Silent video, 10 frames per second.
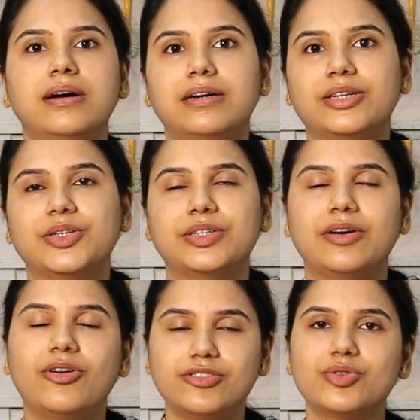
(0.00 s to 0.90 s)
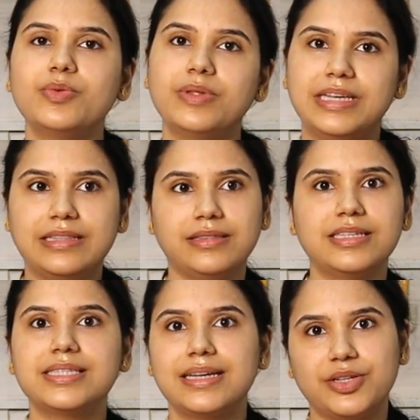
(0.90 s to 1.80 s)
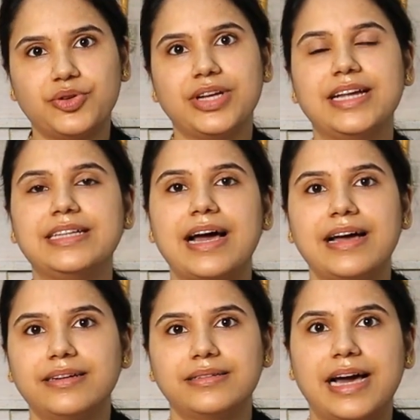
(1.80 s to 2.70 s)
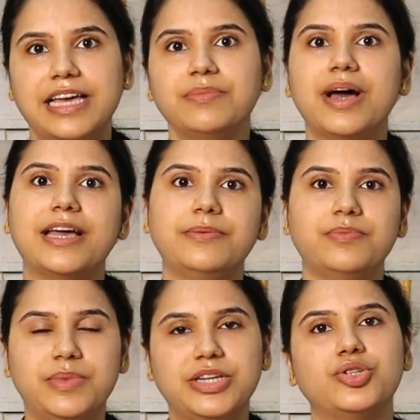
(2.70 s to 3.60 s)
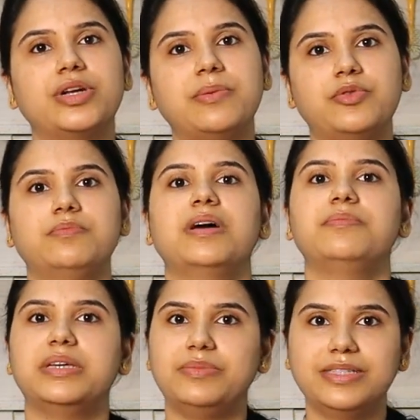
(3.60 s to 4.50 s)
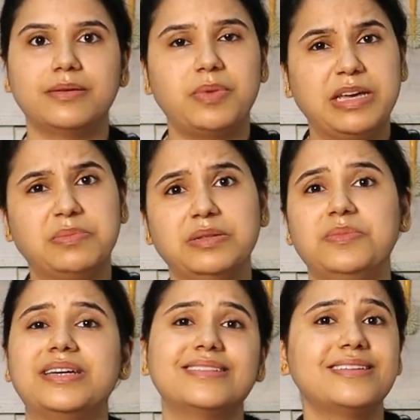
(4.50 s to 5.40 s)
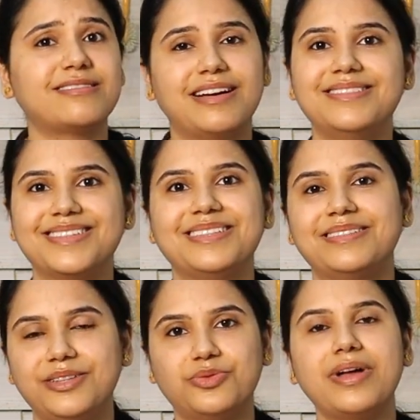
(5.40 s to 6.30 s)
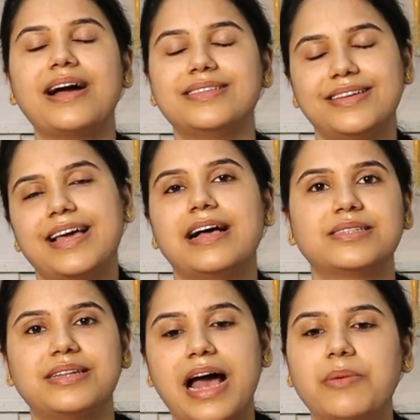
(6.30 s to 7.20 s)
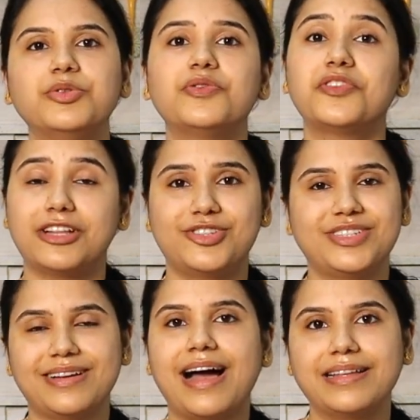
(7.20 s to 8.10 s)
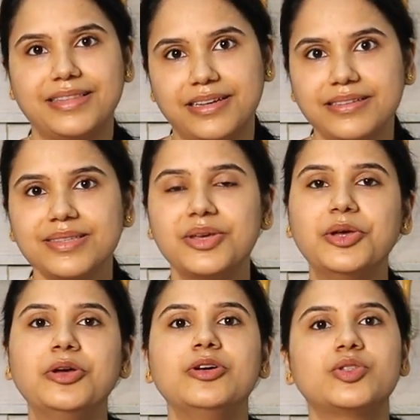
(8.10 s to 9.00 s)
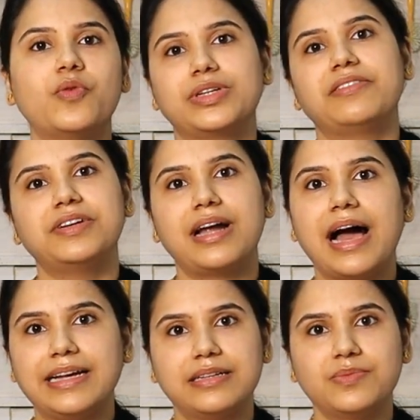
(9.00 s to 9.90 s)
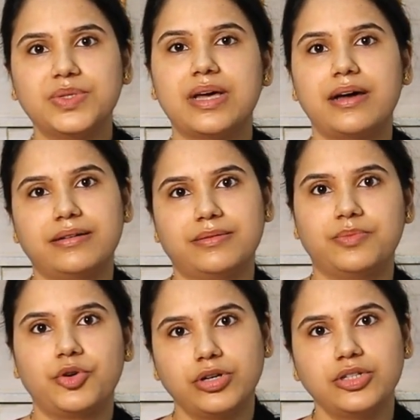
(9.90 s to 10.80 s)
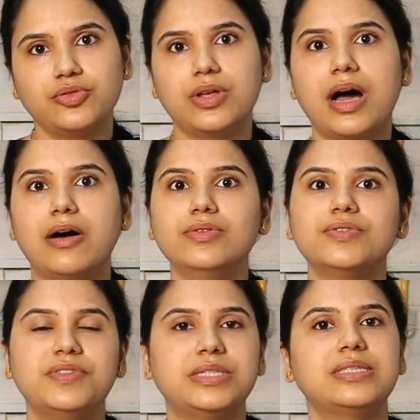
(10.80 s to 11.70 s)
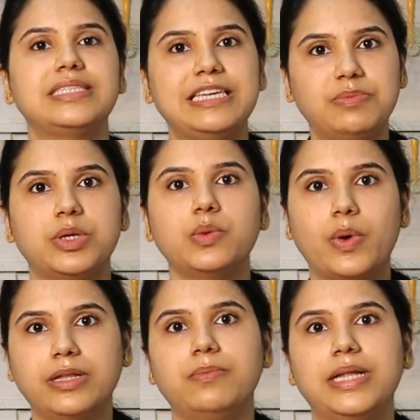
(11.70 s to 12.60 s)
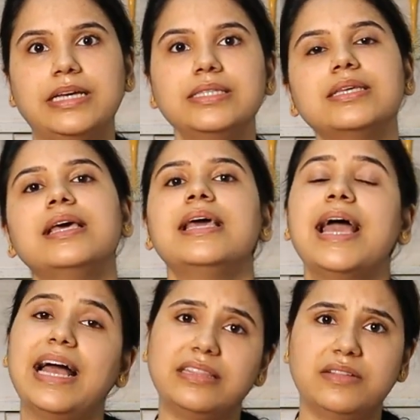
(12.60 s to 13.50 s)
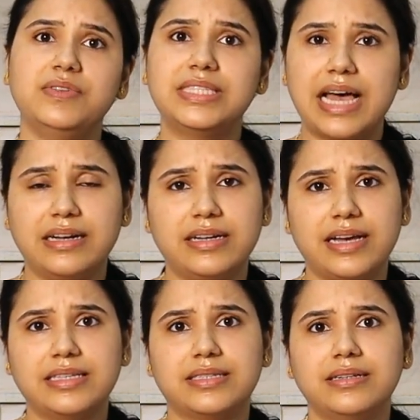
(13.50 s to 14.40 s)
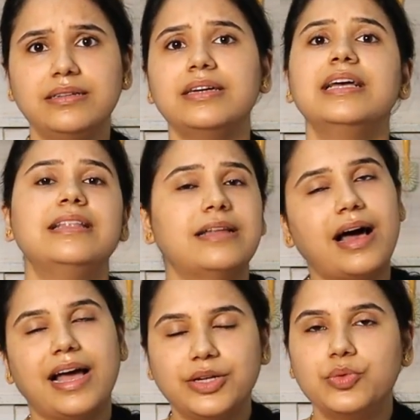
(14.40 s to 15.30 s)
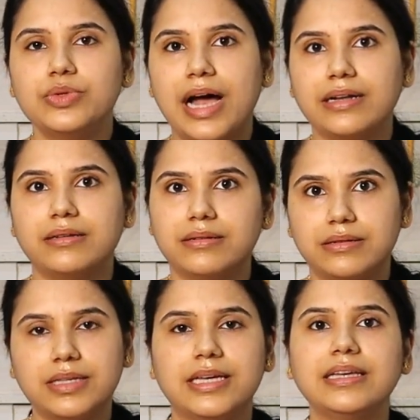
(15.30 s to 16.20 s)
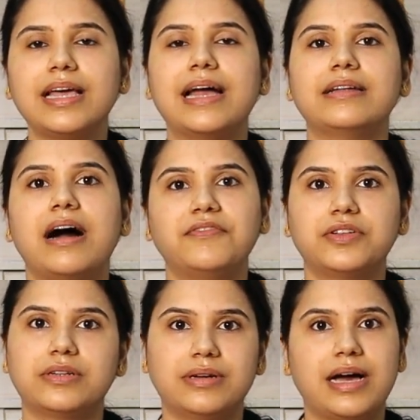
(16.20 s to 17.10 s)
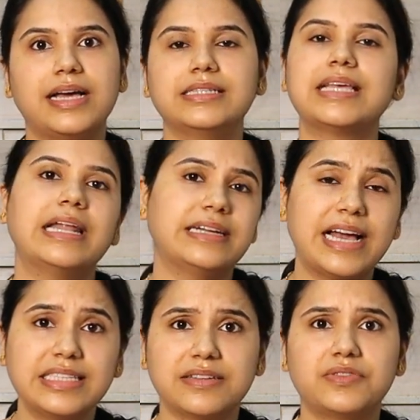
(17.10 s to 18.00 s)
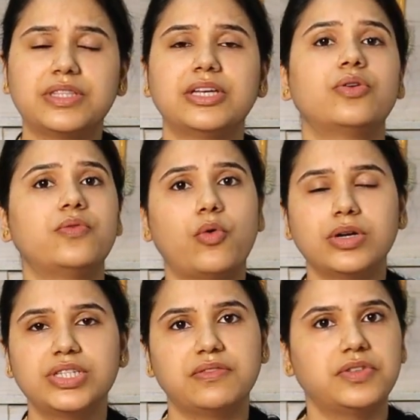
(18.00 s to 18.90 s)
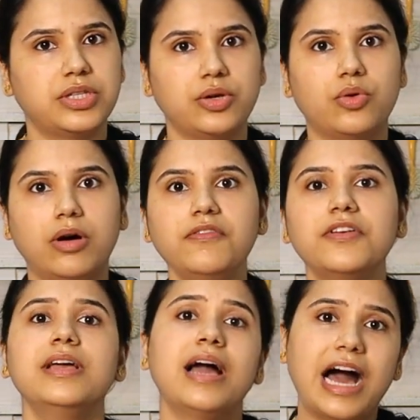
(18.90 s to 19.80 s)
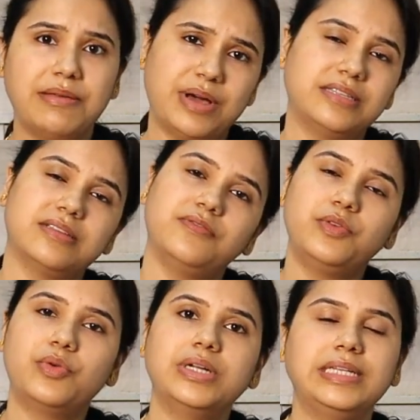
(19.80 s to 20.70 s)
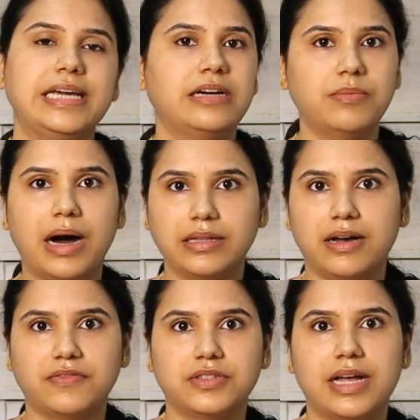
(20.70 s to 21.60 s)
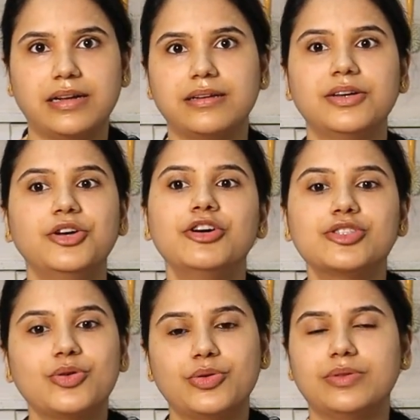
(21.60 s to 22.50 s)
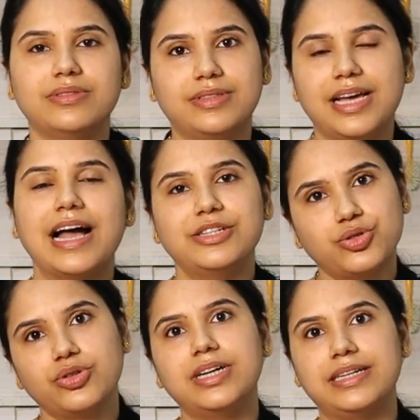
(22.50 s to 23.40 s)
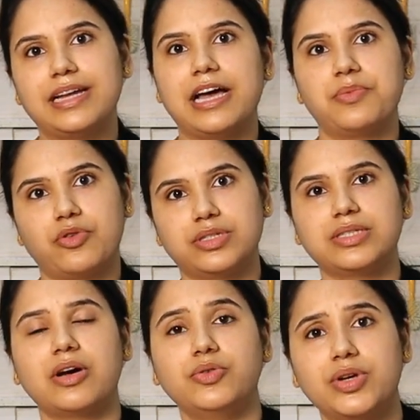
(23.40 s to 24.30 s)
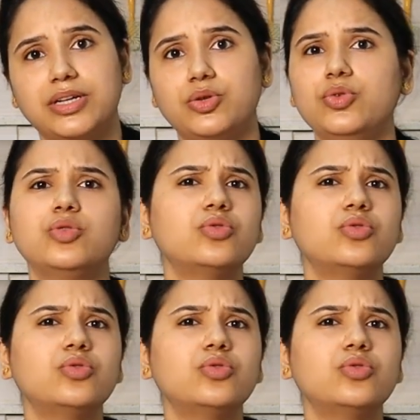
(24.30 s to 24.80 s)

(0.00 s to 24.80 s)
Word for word: Uh, also, in this during entire time, I make sure I put my baby in the playpen, because he runs and you know he has a habit of touching things. So whatever items are brought into the house, we just keep it in one place and then we sanitize it. I do that uh, thing, and after I sanitize everything or wash everything off, I myself go and take a bath after that. So the, I'll show you the entire process how you can do.